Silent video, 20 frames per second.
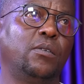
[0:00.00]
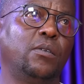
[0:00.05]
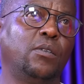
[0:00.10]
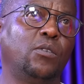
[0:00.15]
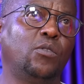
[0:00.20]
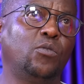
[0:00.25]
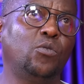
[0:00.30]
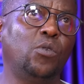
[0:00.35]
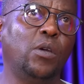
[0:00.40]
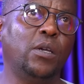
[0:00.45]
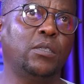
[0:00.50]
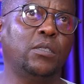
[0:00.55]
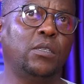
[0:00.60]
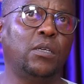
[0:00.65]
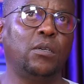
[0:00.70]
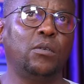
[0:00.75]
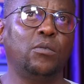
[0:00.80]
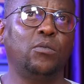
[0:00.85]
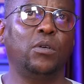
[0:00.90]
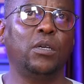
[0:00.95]
still
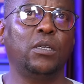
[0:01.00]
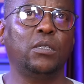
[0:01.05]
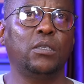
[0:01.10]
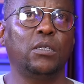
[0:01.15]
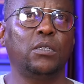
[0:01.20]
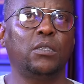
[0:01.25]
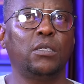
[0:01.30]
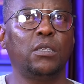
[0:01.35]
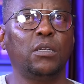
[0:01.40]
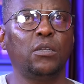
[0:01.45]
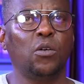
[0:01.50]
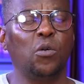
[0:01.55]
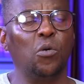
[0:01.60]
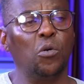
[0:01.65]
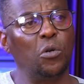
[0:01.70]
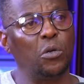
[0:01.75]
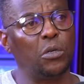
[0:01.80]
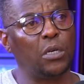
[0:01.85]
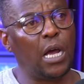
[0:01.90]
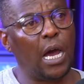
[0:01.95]
the
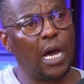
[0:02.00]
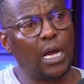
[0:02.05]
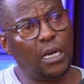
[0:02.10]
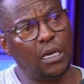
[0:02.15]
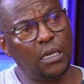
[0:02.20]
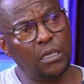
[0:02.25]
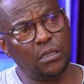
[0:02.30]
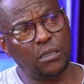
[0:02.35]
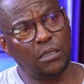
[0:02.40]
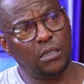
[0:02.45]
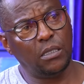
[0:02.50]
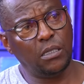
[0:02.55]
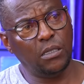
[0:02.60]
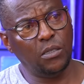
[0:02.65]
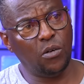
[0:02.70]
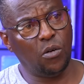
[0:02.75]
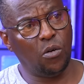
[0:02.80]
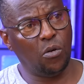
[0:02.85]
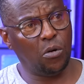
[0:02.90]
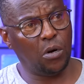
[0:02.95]
old guard. It's still
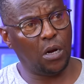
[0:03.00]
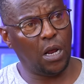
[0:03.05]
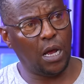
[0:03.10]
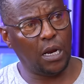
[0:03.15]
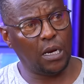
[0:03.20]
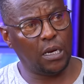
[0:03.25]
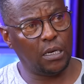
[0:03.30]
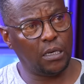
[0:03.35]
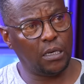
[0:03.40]
the old guard.